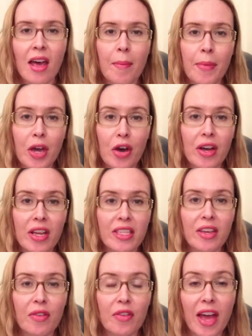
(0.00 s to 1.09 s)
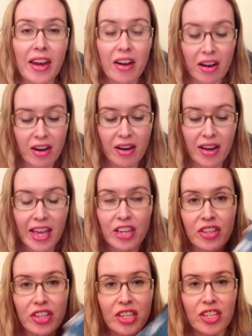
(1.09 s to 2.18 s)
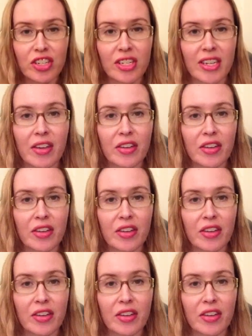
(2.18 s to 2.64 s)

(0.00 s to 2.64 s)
because in her age that she is just now,